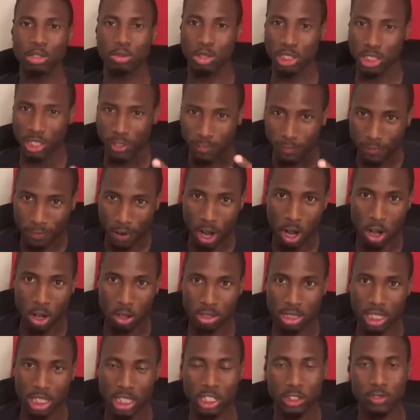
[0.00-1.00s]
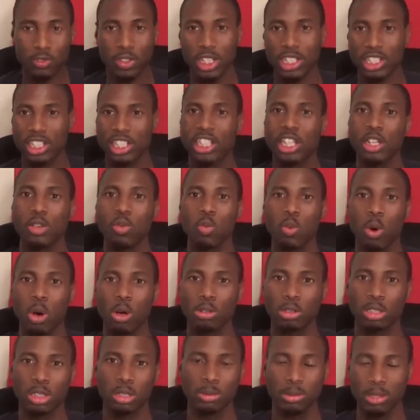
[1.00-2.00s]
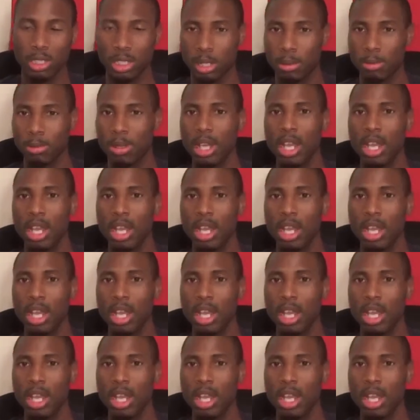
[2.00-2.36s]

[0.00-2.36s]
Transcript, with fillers: when she falls at his feet, she worships him.